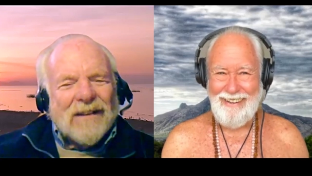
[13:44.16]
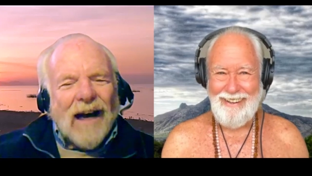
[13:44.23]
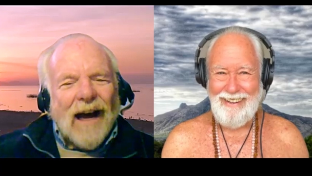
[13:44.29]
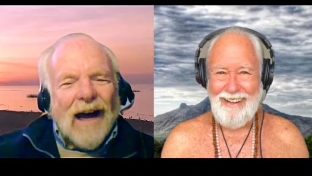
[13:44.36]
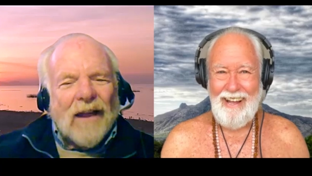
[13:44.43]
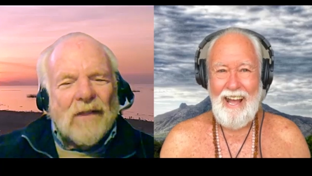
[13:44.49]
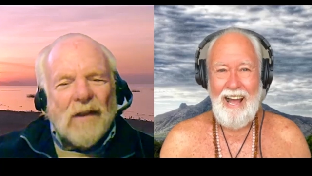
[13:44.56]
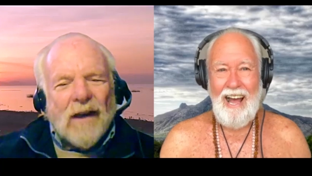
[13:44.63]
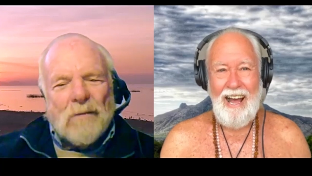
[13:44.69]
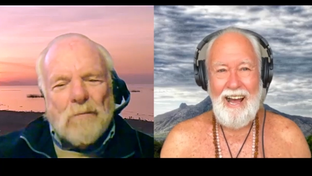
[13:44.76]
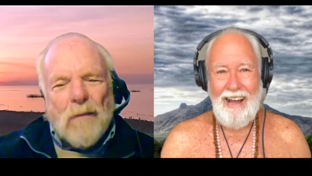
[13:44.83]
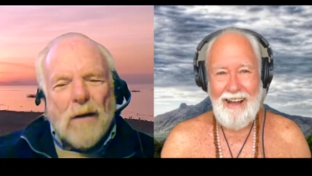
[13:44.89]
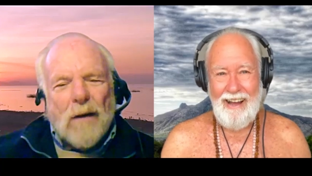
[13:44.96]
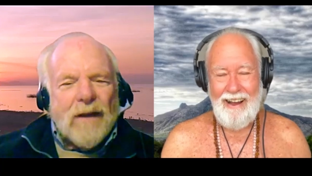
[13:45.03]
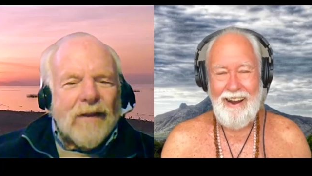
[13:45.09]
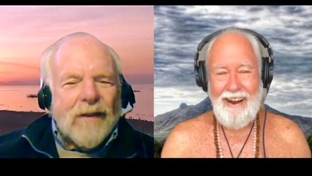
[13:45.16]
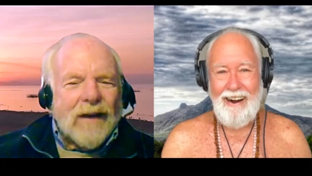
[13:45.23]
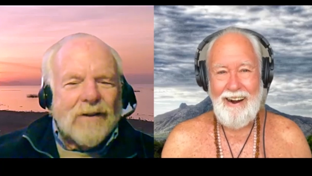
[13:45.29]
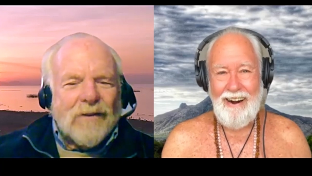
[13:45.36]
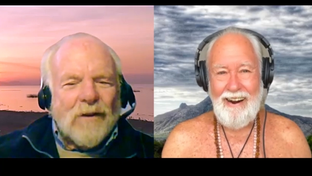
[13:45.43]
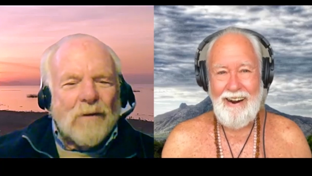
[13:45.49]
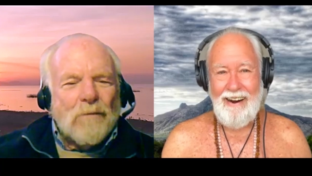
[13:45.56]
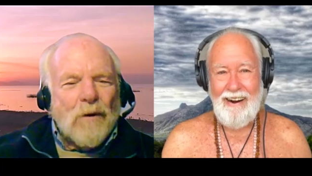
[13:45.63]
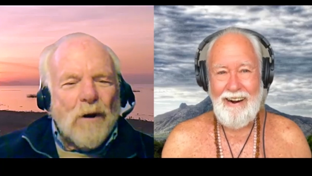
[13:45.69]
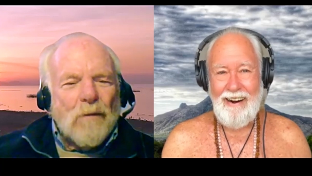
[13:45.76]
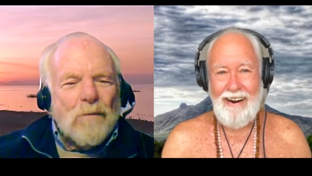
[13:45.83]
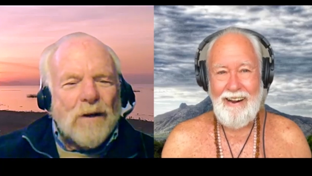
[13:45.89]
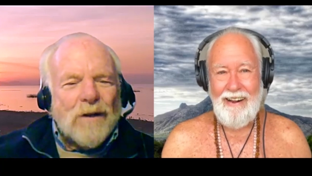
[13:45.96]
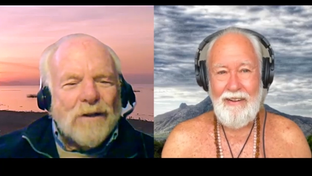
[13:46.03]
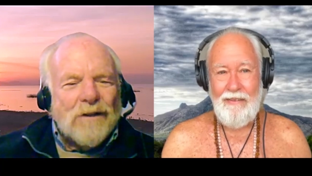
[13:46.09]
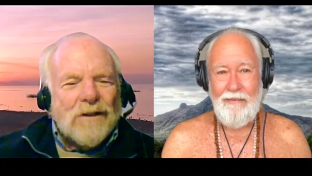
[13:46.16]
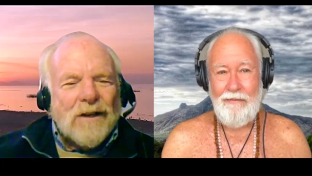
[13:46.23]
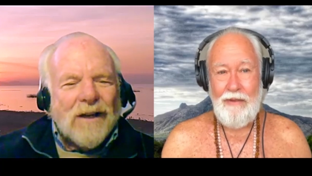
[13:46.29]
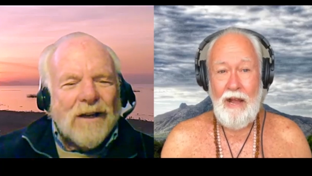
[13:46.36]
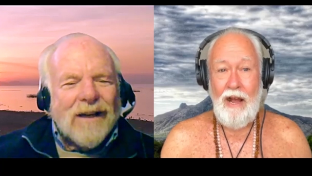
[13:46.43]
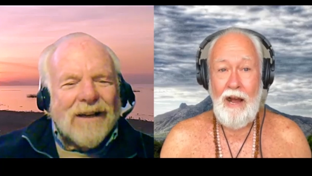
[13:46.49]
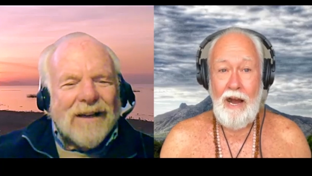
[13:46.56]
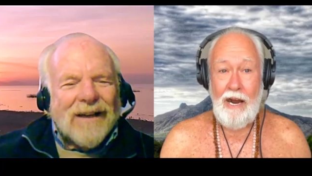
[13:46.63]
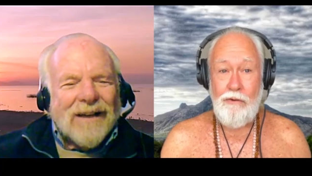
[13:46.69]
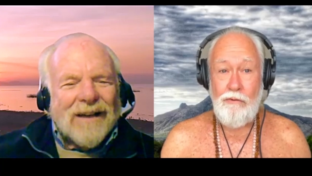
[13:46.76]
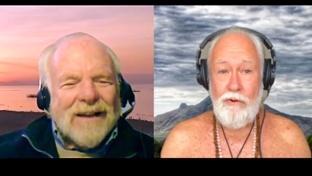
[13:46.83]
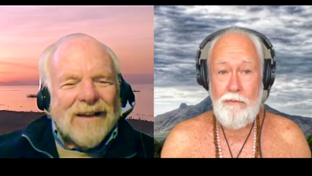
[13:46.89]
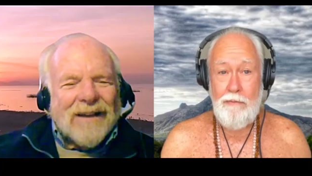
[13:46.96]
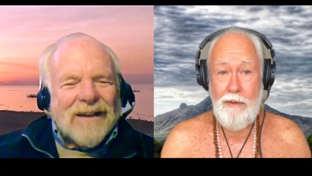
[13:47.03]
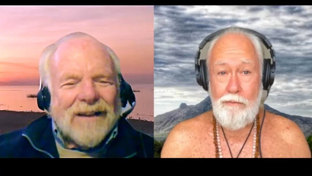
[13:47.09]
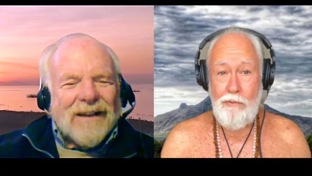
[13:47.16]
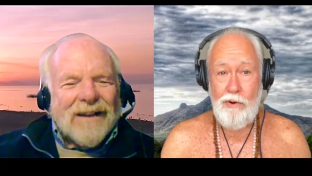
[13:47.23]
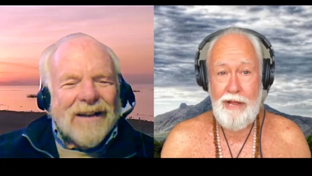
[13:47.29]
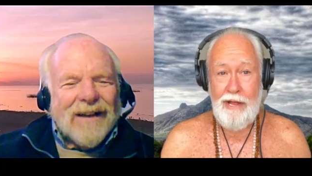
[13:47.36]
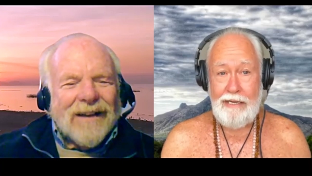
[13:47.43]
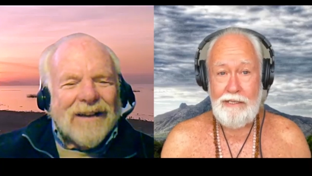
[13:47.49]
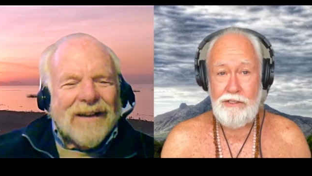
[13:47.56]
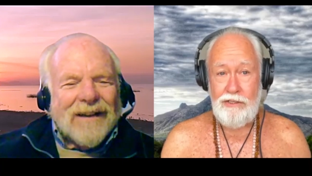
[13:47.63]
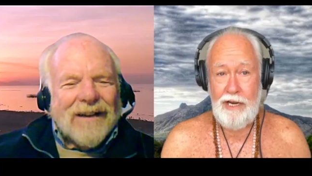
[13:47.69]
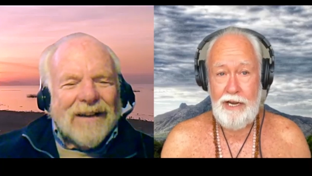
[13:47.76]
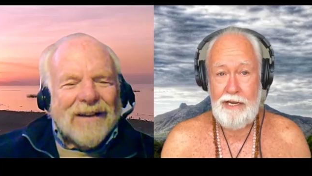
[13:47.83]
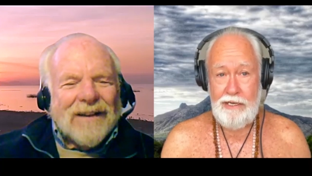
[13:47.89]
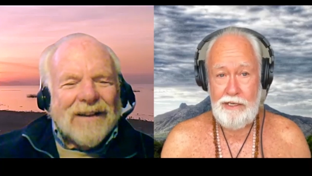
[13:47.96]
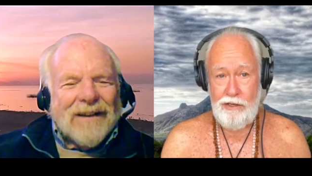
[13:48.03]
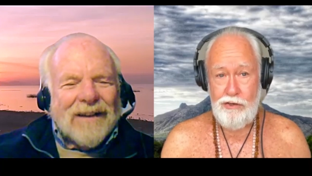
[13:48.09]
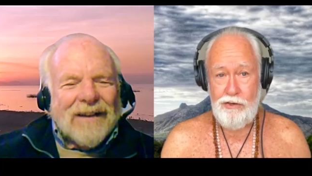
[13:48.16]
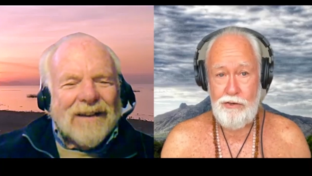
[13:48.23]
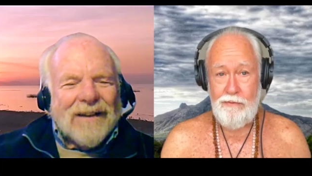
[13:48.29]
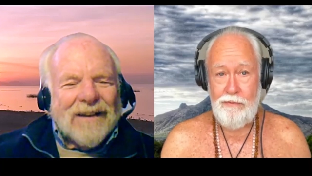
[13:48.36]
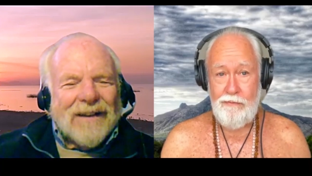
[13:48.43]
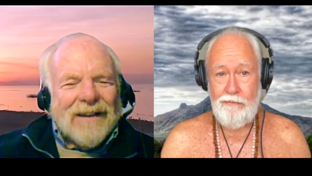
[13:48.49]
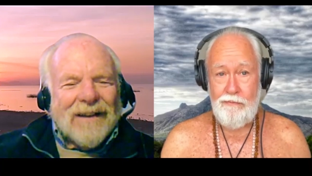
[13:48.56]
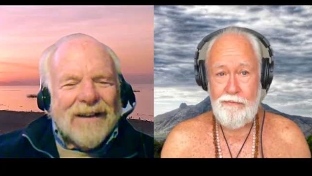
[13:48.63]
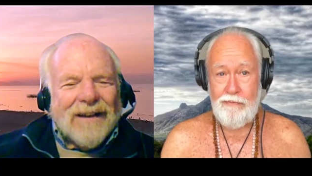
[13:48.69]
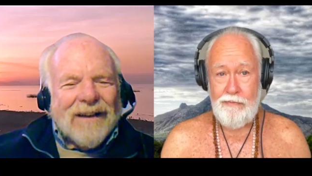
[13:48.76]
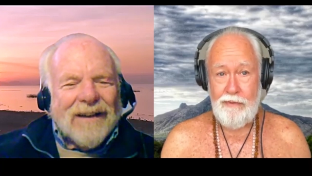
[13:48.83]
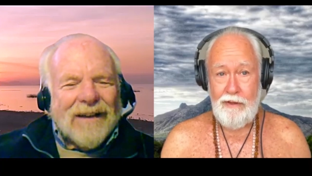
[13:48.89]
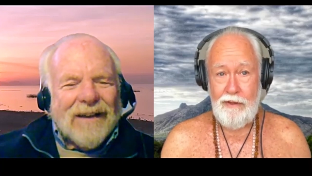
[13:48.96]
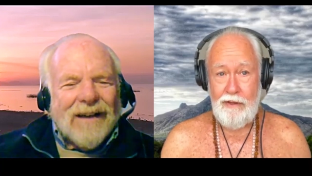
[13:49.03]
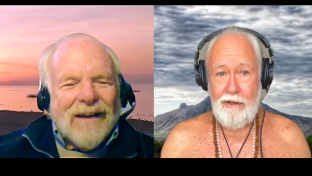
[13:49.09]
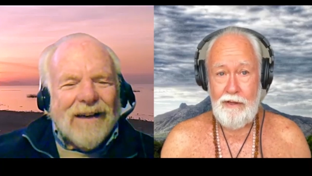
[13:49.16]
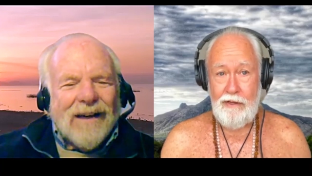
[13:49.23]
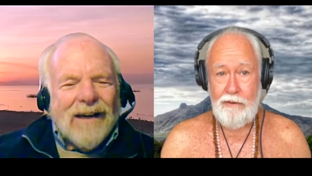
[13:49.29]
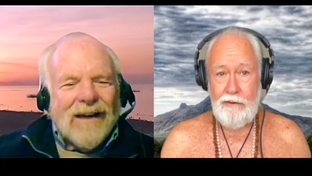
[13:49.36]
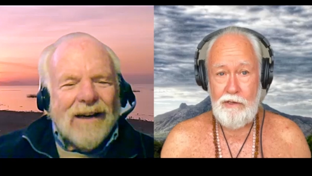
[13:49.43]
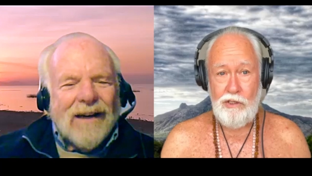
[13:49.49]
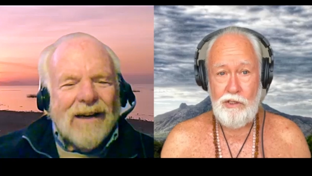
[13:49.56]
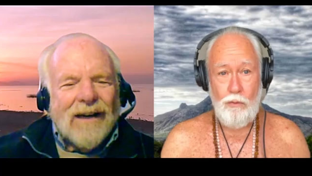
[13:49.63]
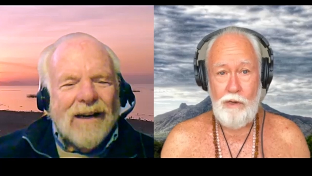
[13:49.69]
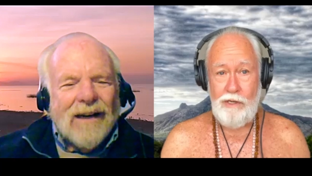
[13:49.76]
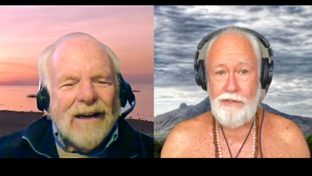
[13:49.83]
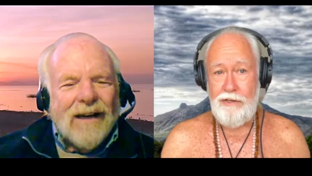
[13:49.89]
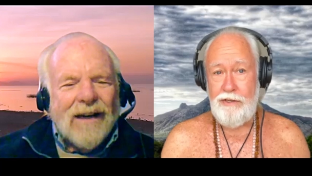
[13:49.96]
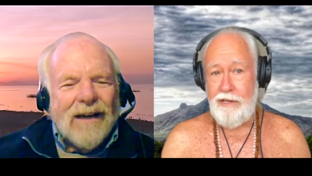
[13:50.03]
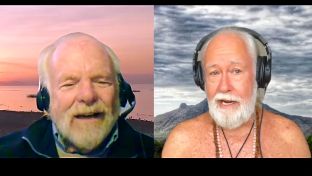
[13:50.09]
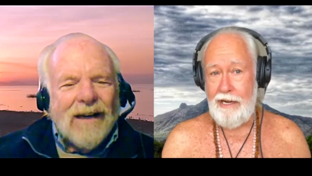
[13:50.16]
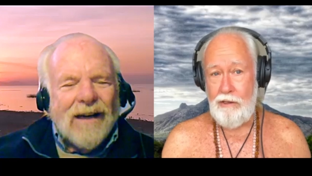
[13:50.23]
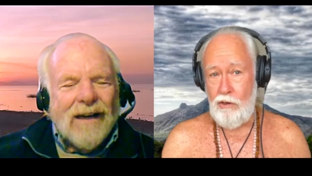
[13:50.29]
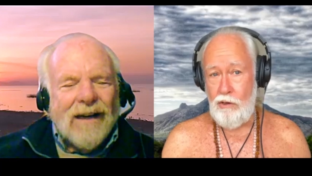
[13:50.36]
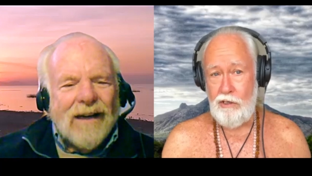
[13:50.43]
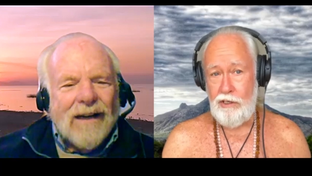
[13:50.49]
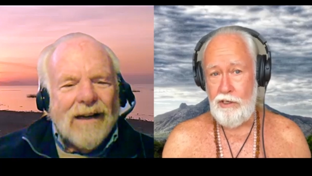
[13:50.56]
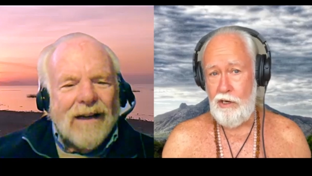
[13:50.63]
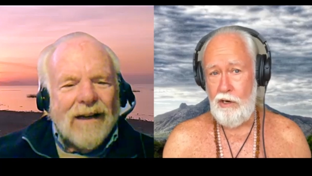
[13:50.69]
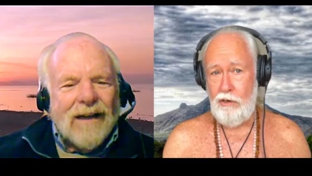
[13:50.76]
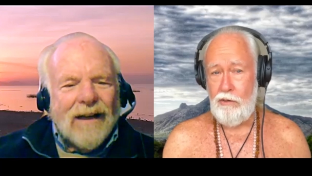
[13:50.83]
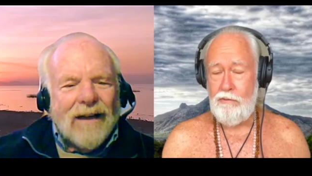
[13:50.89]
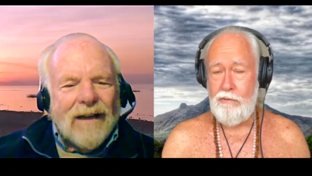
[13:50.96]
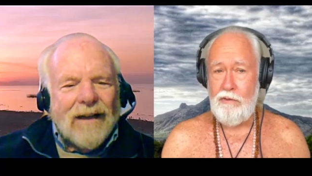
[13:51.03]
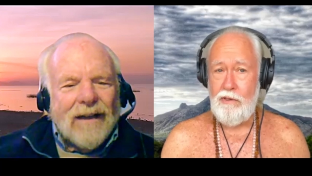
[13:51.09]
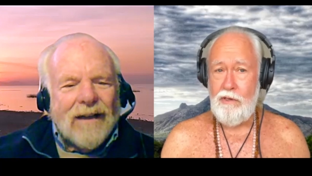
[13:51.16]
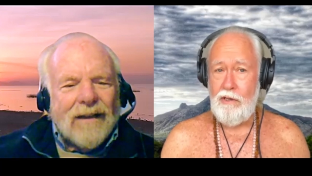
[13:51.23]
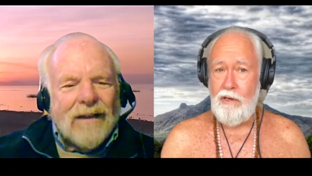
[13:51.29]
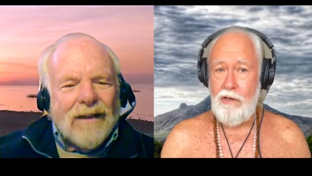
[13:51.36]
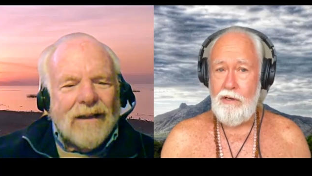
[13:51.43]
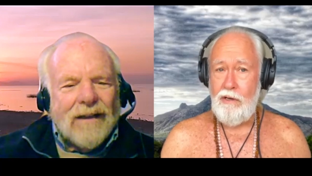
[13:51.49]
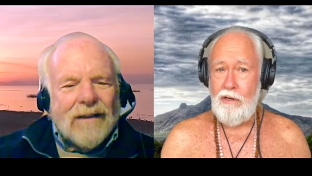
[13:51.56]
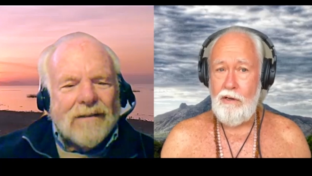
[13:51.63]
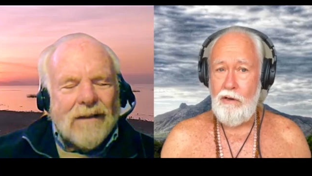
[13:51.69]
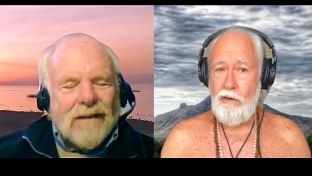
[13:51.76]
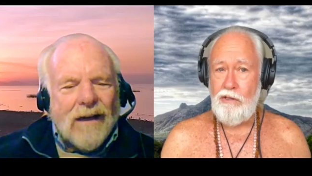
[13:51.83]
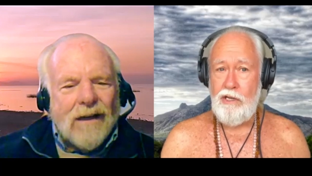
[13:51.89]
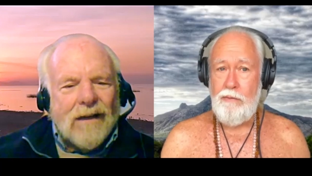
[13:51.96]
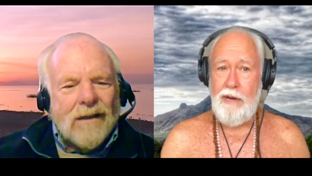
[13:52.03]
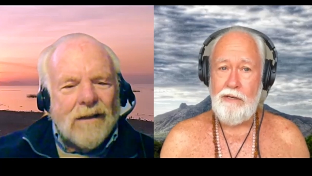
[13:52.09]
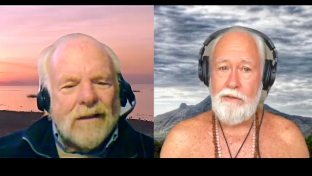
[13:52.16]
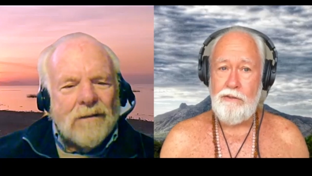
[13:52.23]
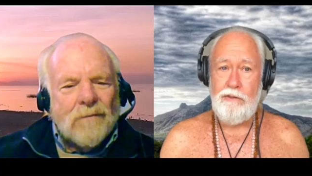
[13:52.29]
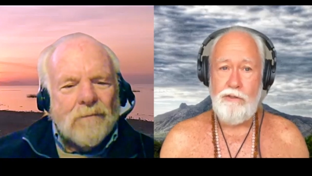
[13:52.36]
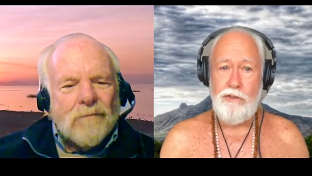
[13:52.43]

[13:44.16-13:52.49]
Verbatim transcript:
Speaker 1: I think maybe that's the purpose.
Speaker 2: I remember that stage because it wasn't that long ago, only uh-huh. about